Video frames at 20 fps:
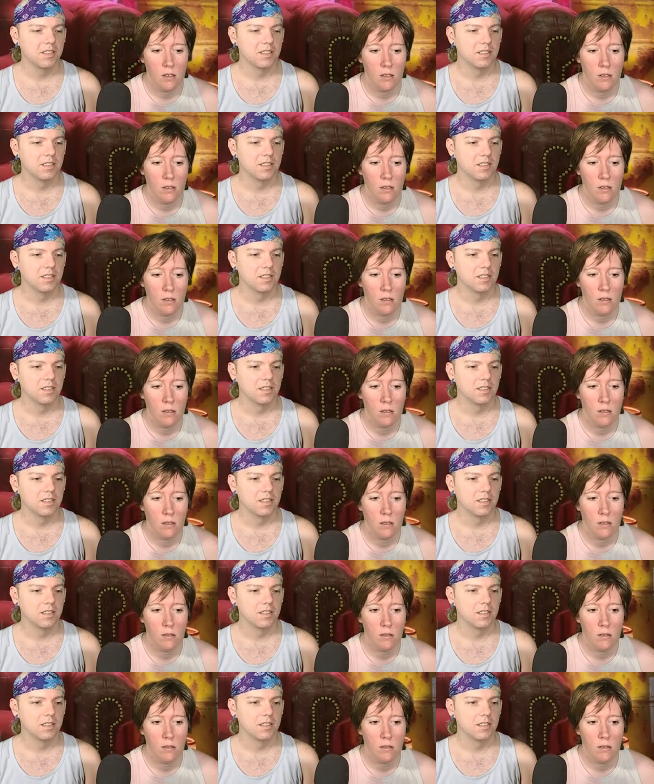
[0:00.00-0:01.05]

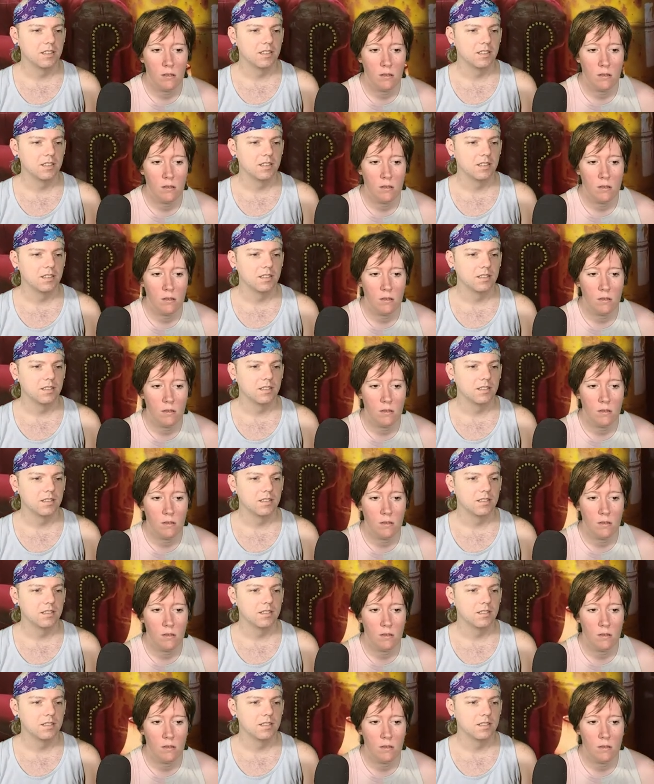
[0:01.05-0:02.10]

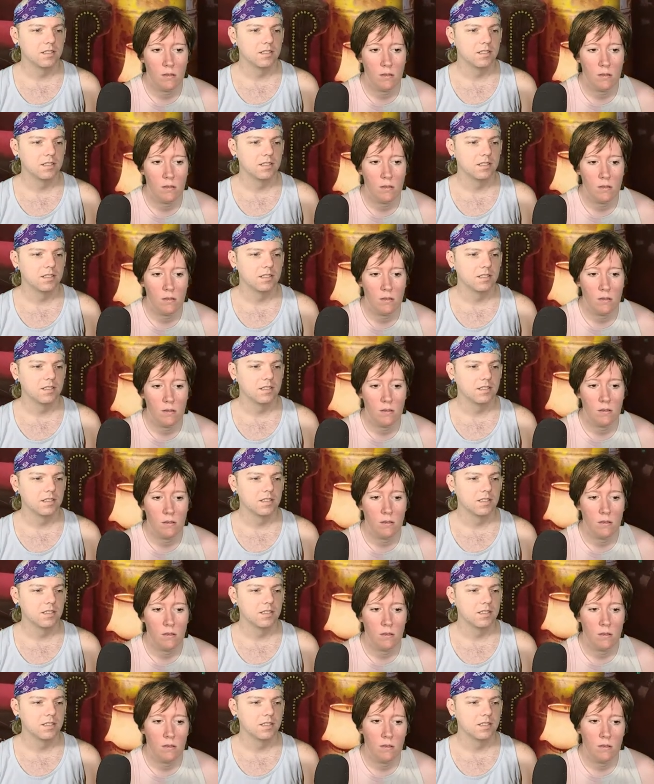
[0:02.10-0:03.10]
No one is speaking in this clip.